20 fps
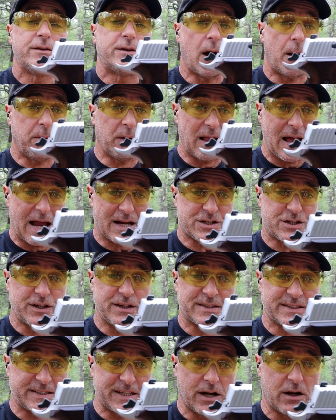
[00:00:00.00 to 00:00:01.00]
double
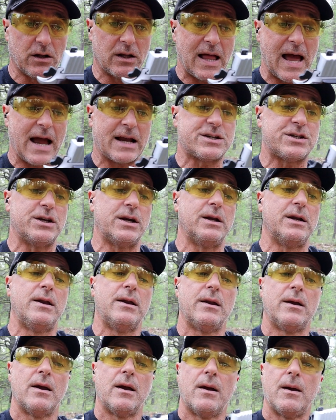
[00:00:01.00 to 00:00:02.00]
action, single
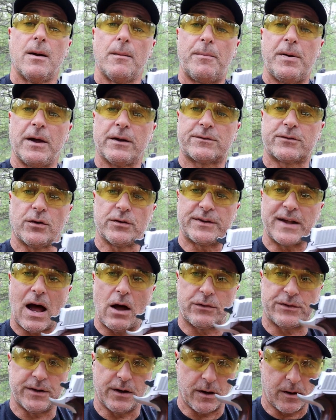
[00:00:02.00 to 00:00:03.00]
action pistols
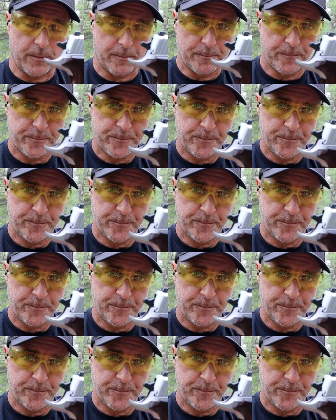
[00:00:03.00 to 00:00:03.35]
out there.